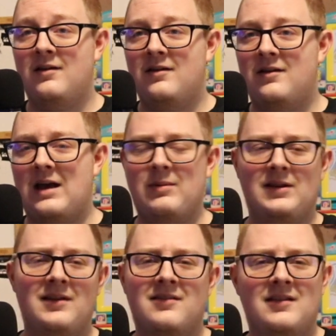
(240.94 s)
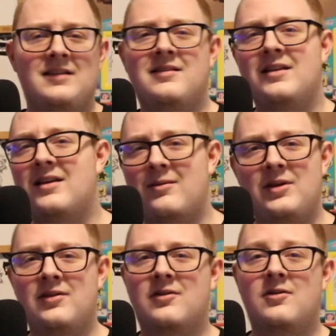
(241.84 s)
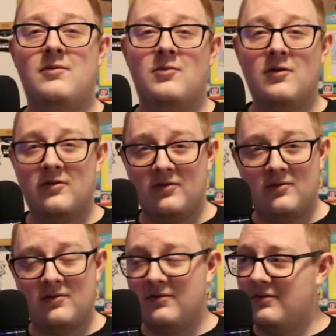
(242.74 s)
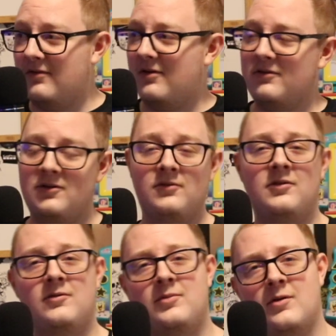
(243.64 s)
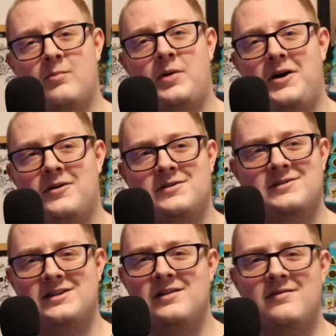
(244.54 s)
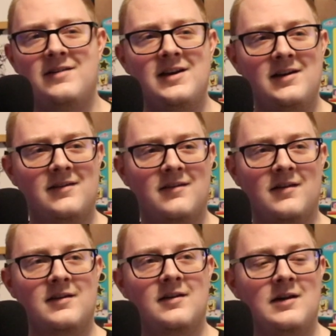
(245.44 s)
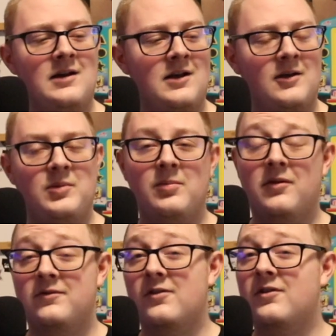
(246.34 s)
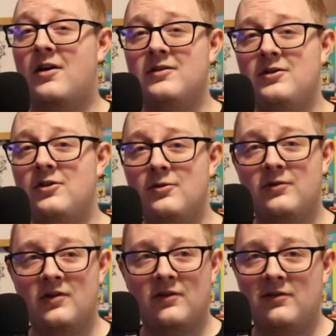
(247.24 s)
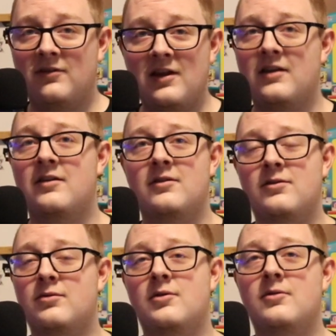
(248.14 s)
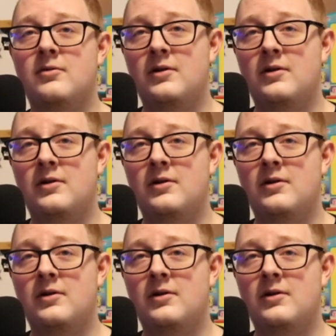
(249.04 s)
I mean, the commercials on YouTube compared to TV, it's like people have just gotten used to sitting through,